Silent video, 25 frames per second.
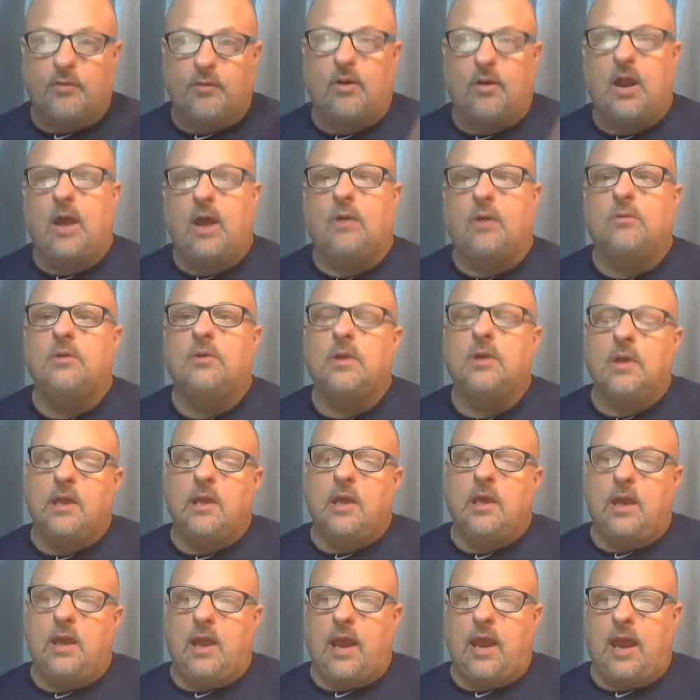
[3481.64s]
out.
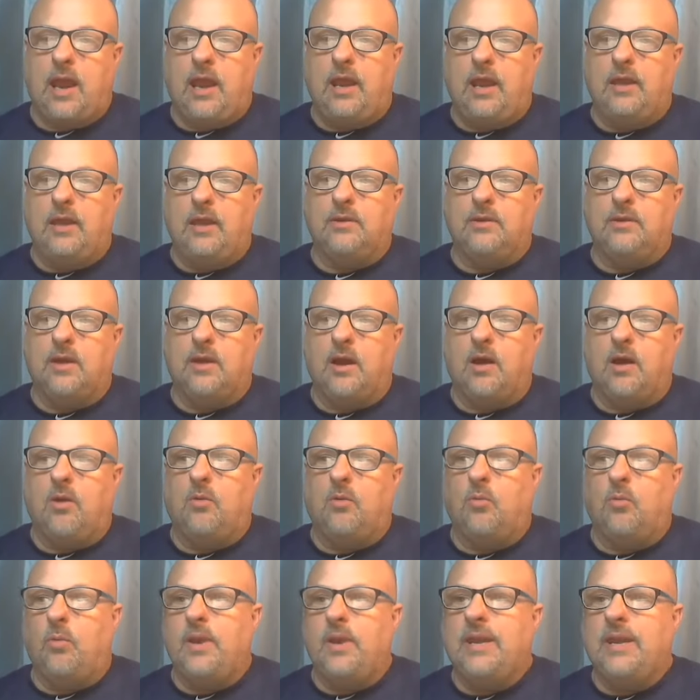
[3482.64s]
And uh,
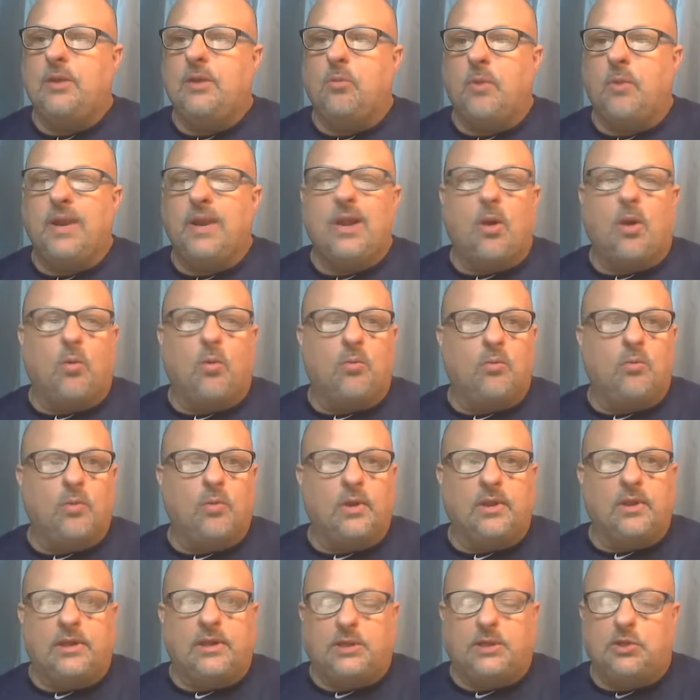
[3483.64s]
we, we don't
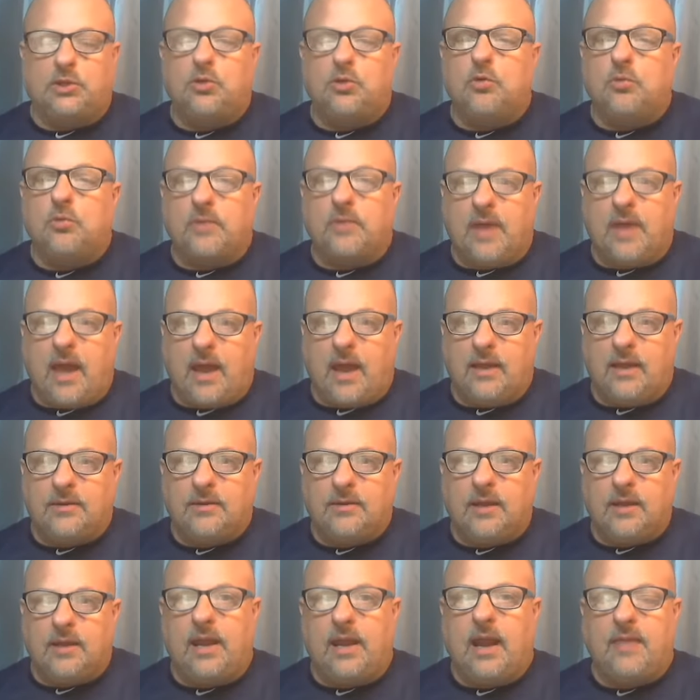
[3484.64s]
really do
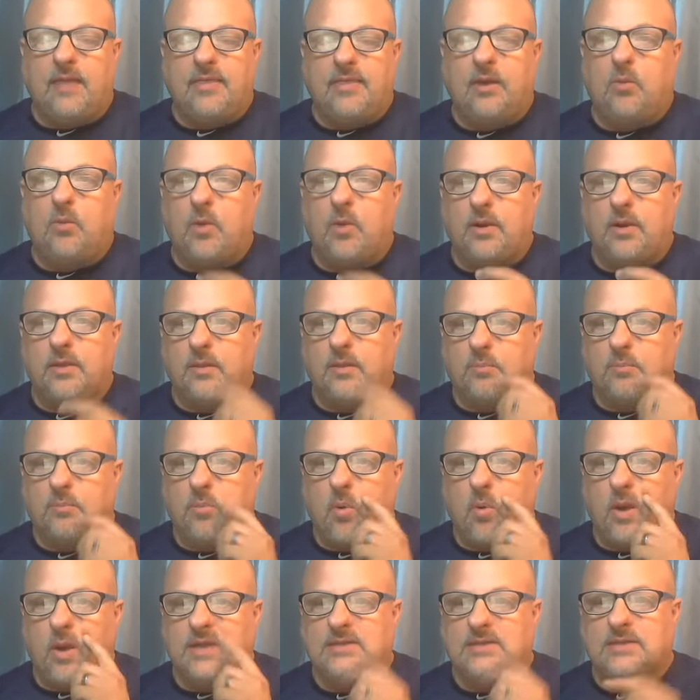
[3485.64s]
that. And I think one of the
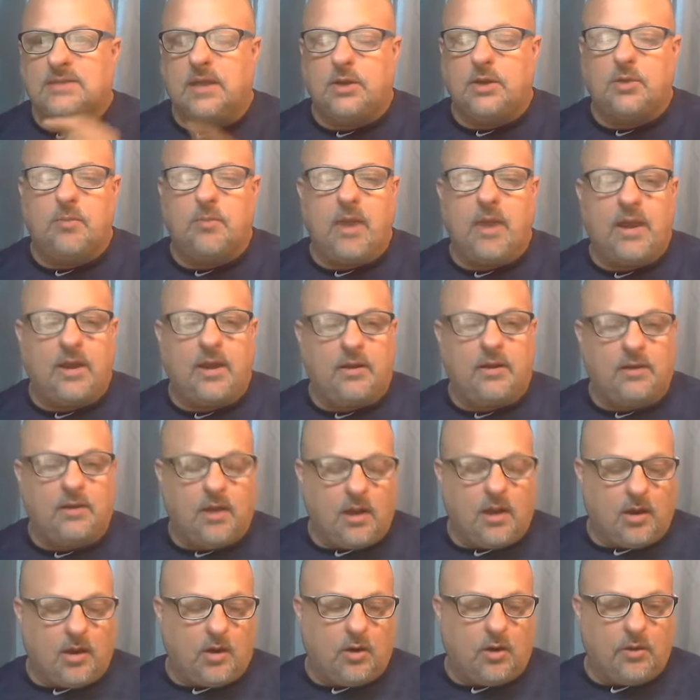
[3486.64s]
points that you made
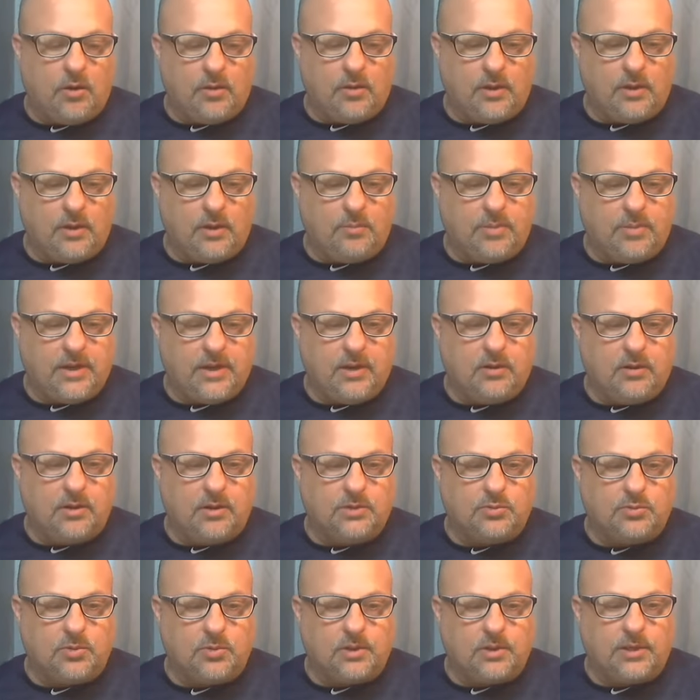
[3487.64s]
uh, earlier, Peter,
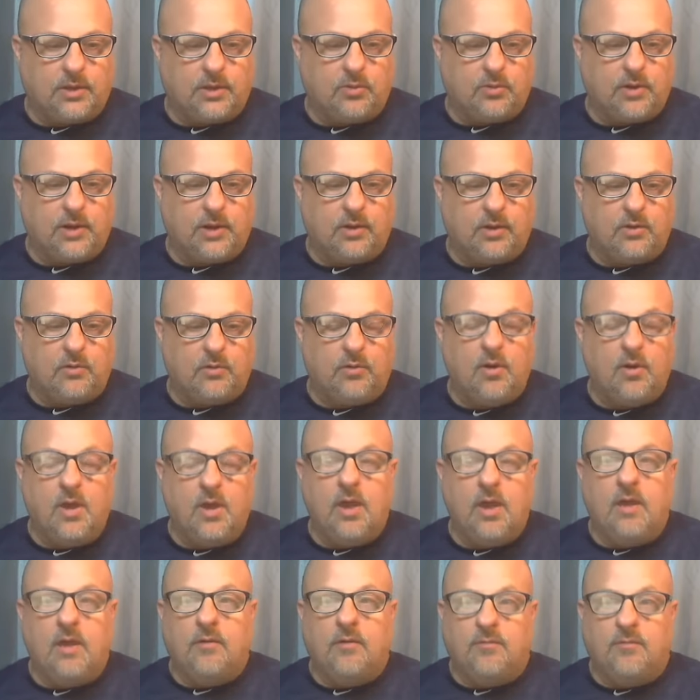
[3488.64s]
is really critical
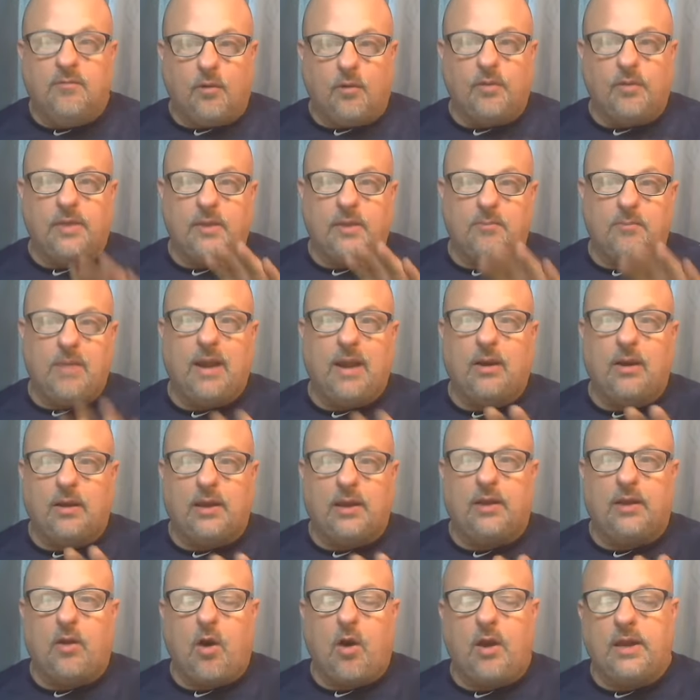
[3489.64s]
for the
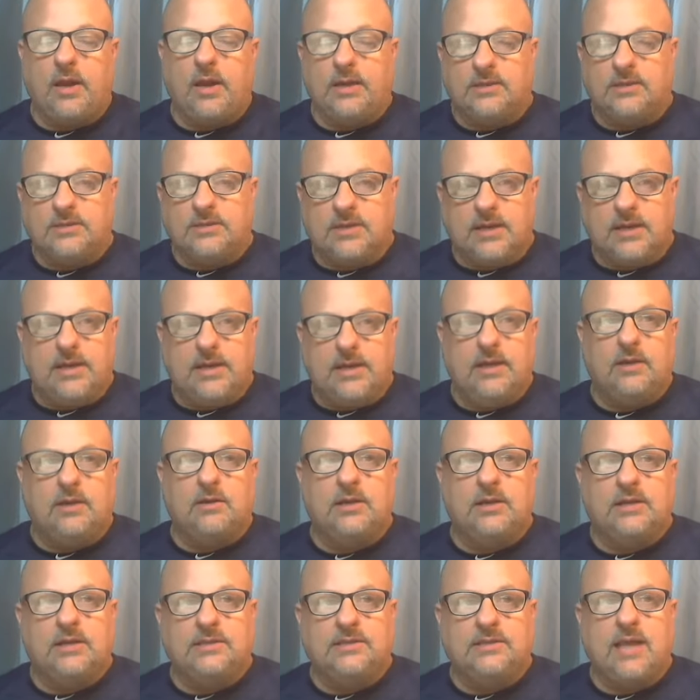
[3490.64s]
American audience to hear
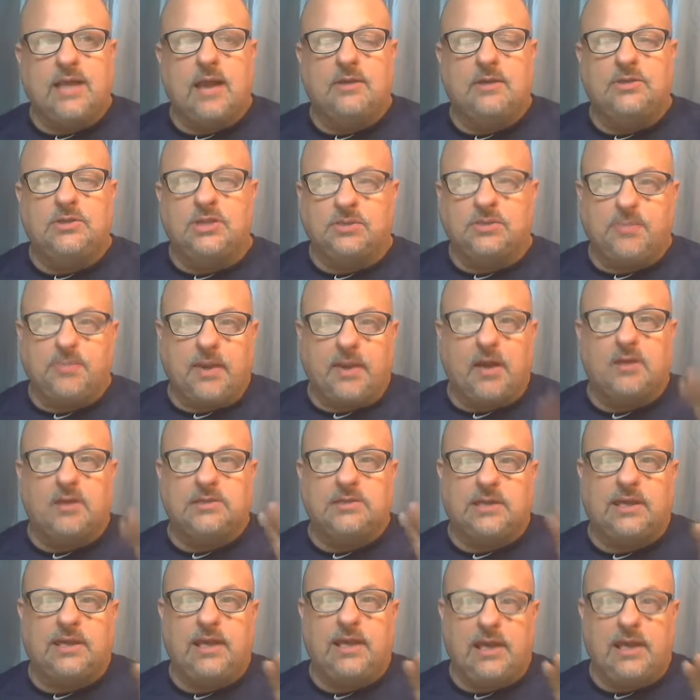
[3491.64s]
is that just because
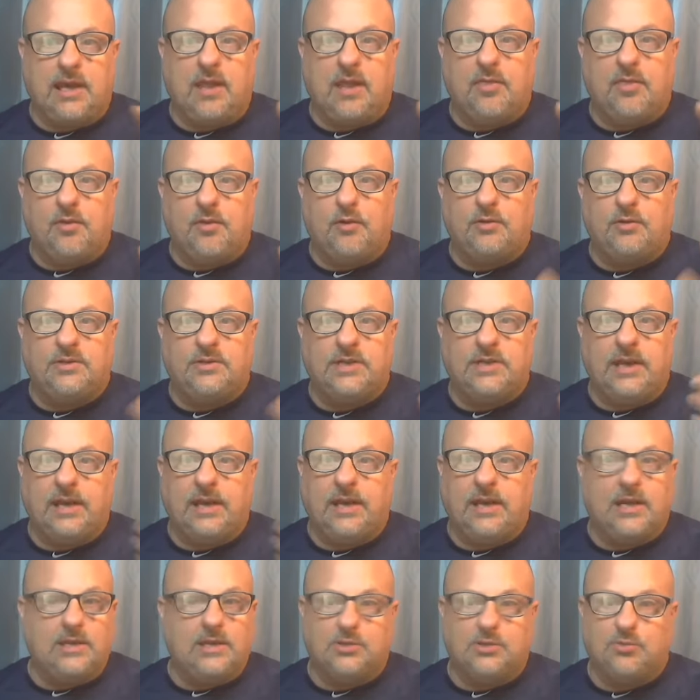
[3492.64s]
a kid at
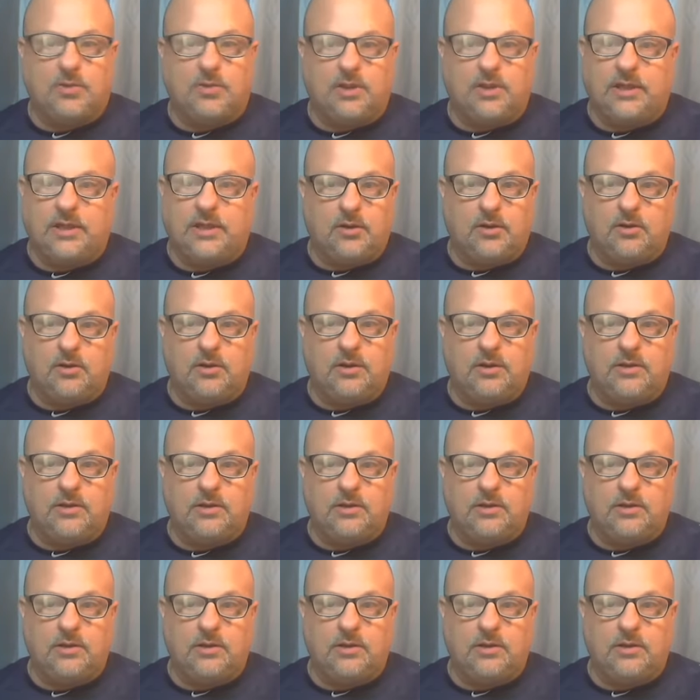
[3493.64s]
13 is really good